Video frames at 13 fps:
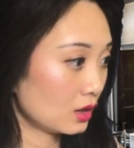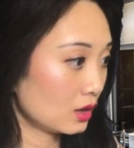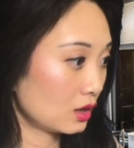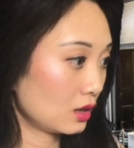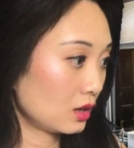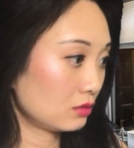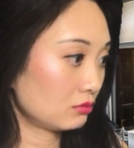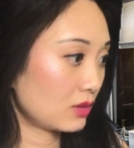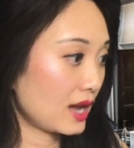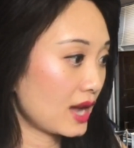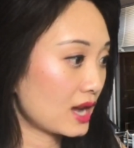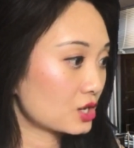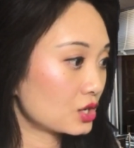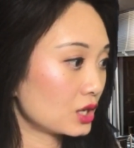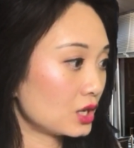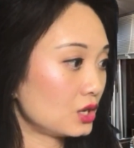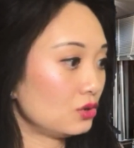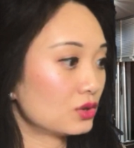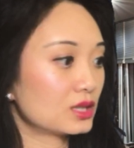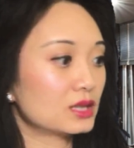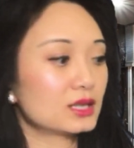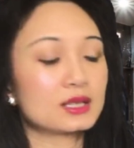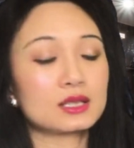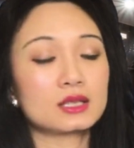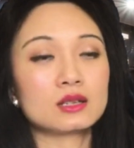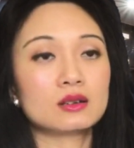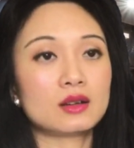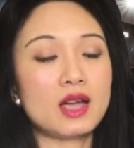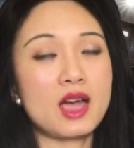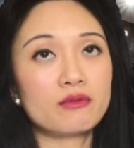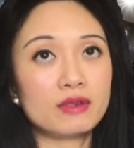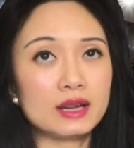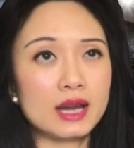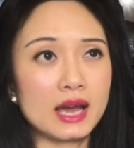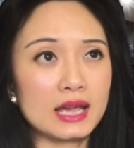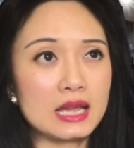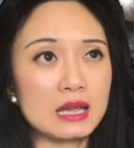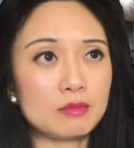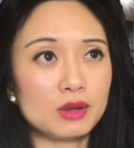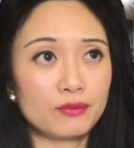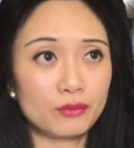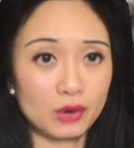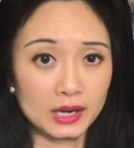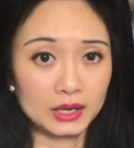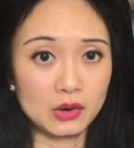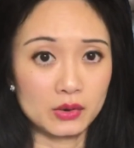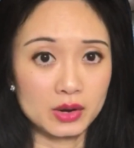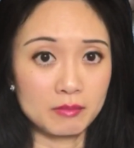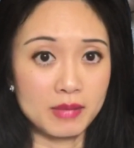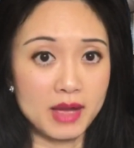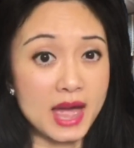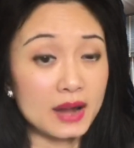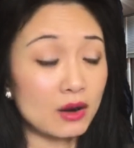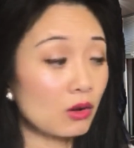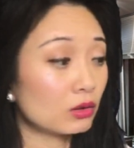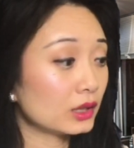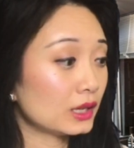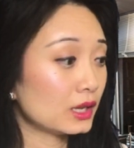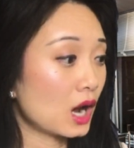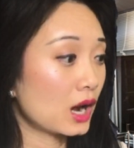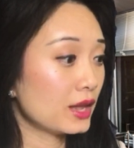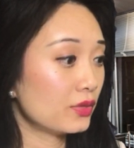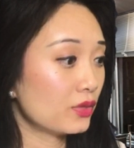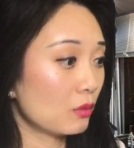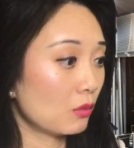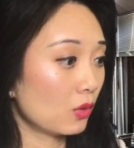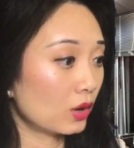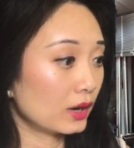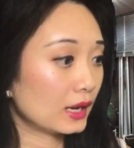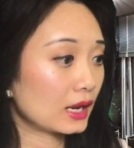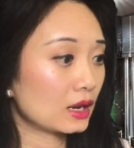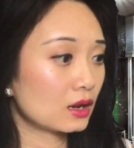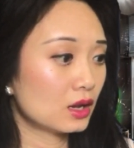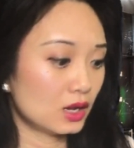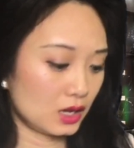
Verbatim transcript: um, I actually use this every night before I go to bed only, not in the morning.